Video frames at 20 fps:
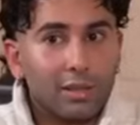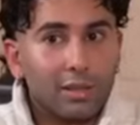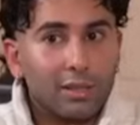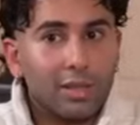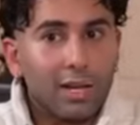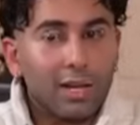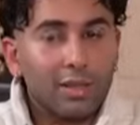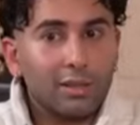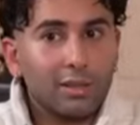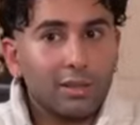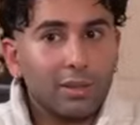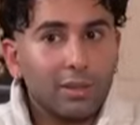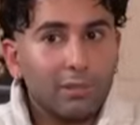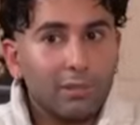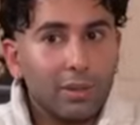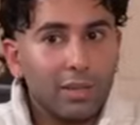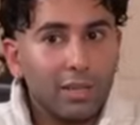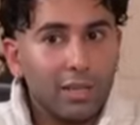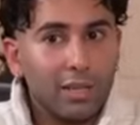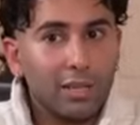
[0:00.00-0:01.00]
it's either a
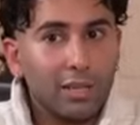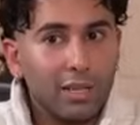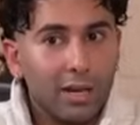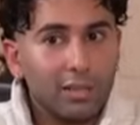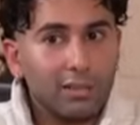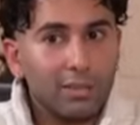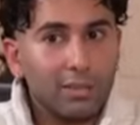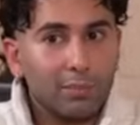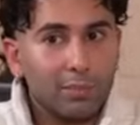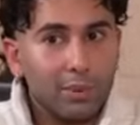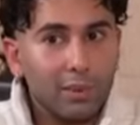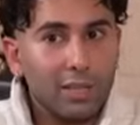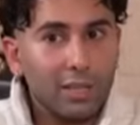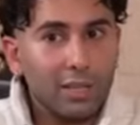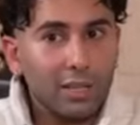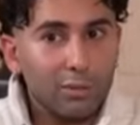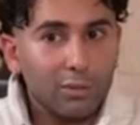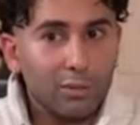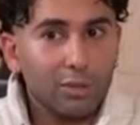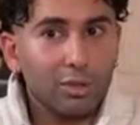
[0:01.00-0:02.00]
paneer, yeah, it's the
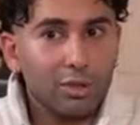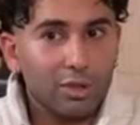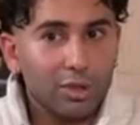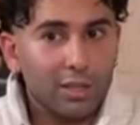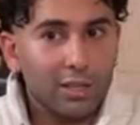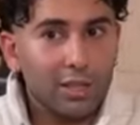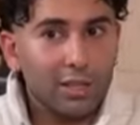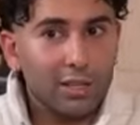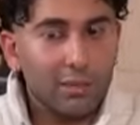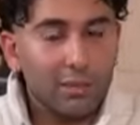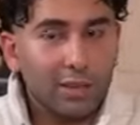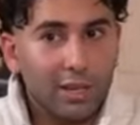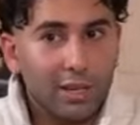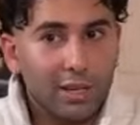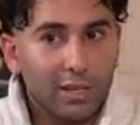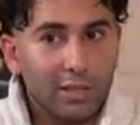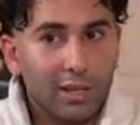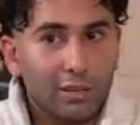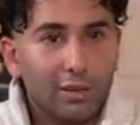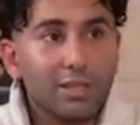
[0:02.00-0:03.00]
paneer bhurji that they
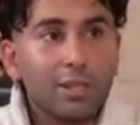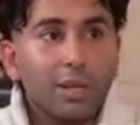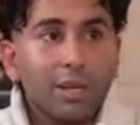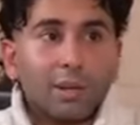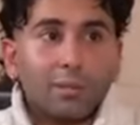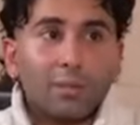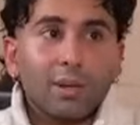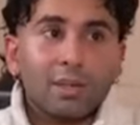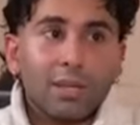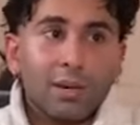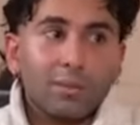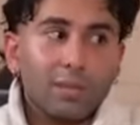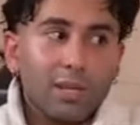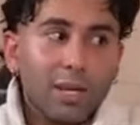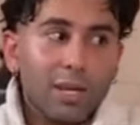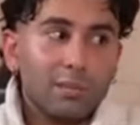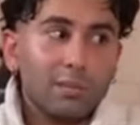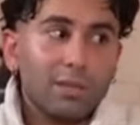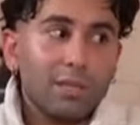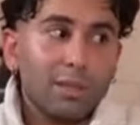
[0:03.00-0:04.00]
make at their house, but
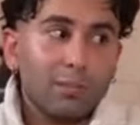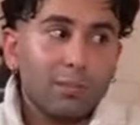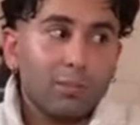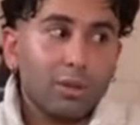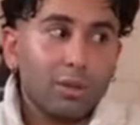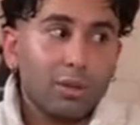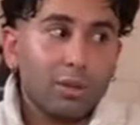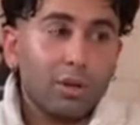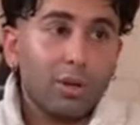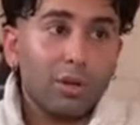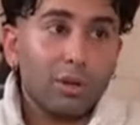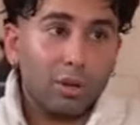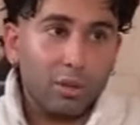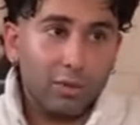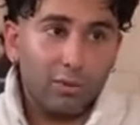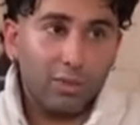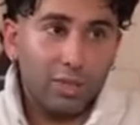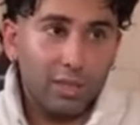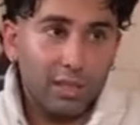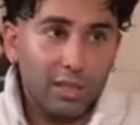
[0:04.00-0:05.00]
sometimes they put a
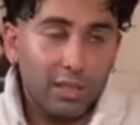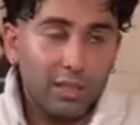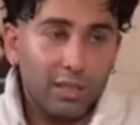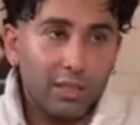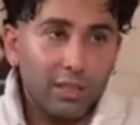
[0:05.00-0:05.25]
lot of chili